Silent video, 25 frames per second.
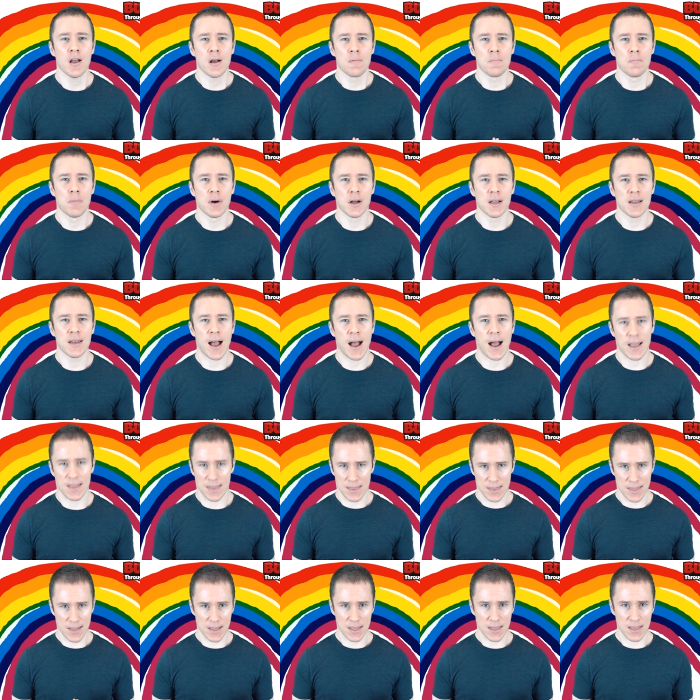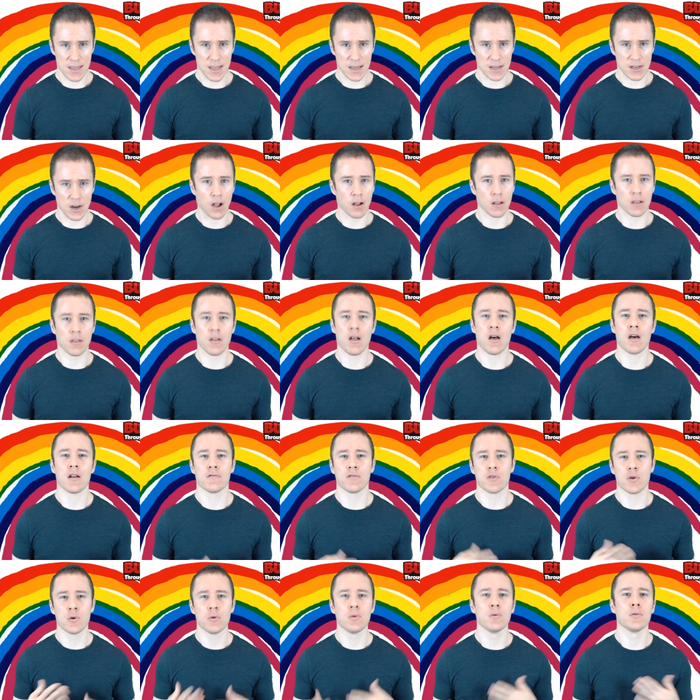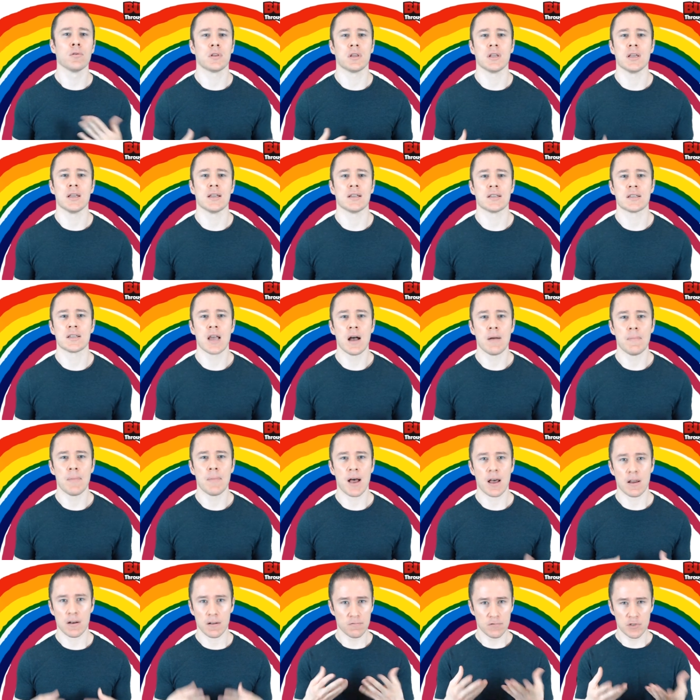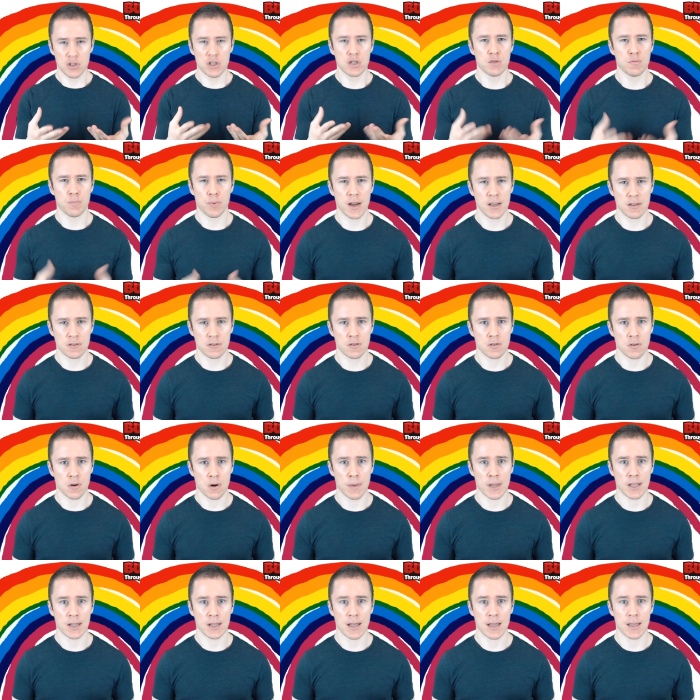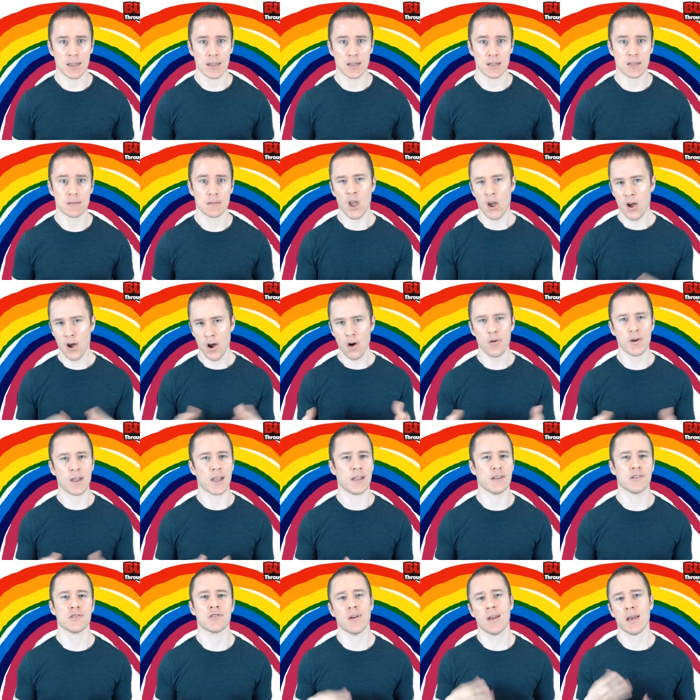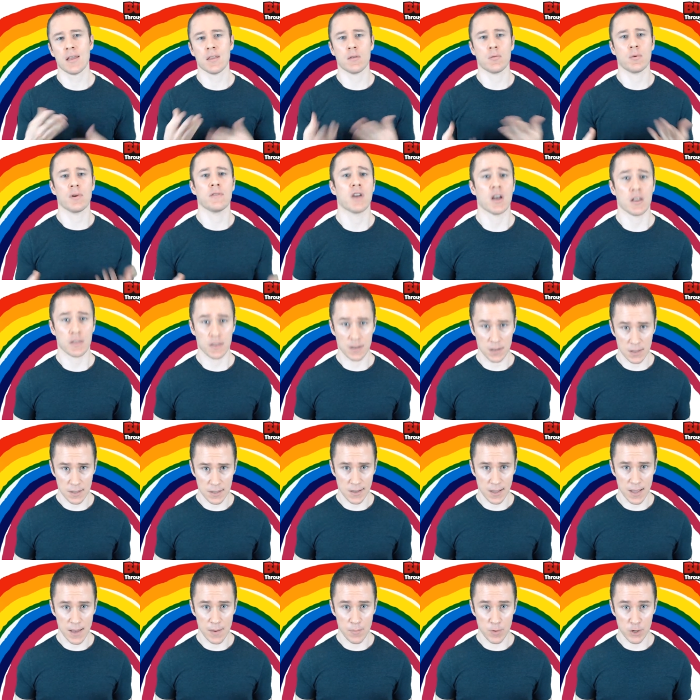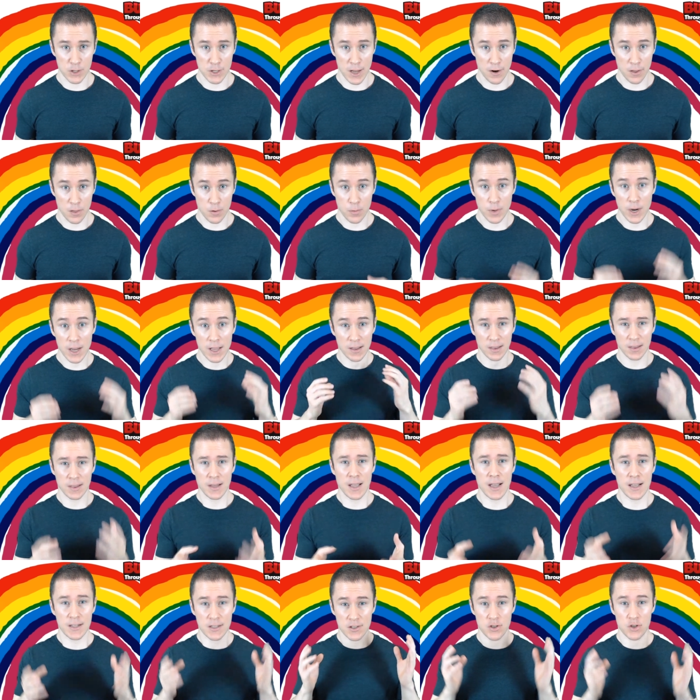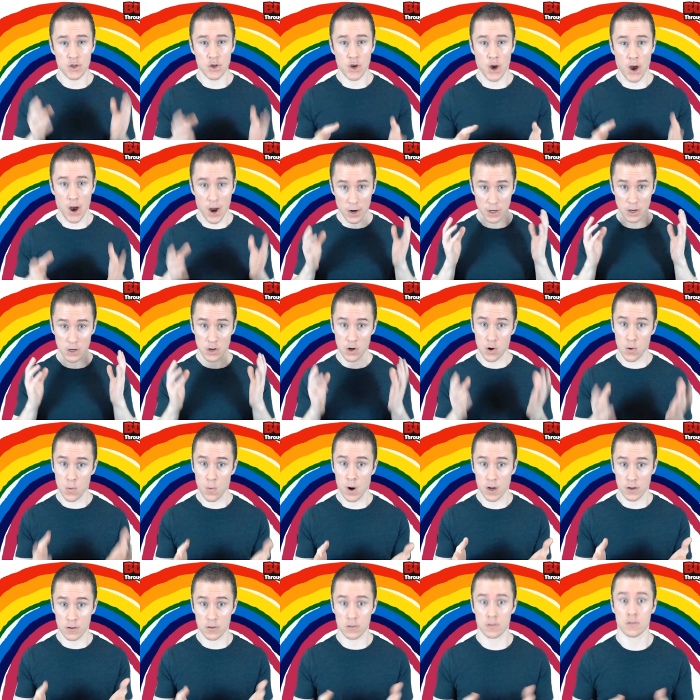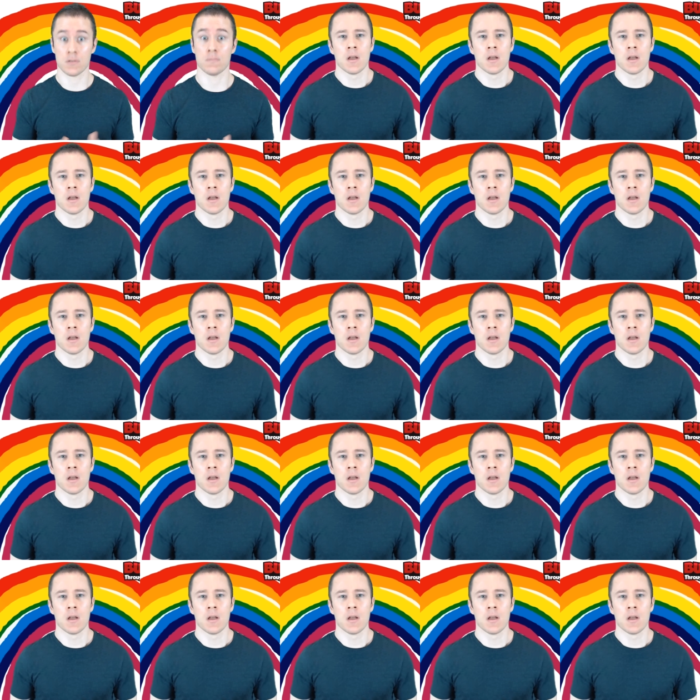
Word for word: but I think that a lot of cool things come out of just brainstorming like this. Okay, so now that we've got the disclaimers out of the way, let's talk couatls.